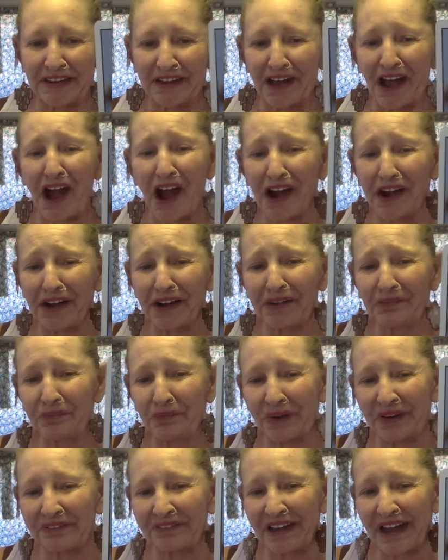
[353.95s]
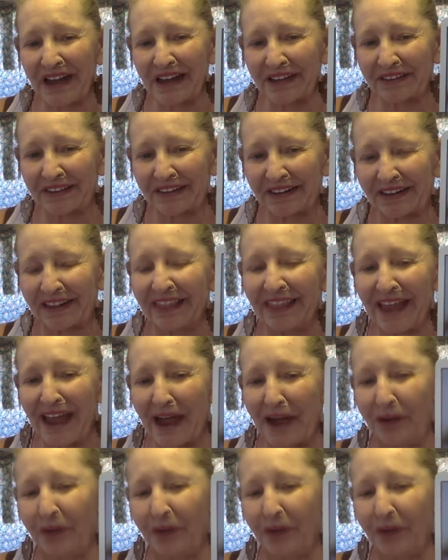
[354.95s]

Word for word: the heart, we got the cloud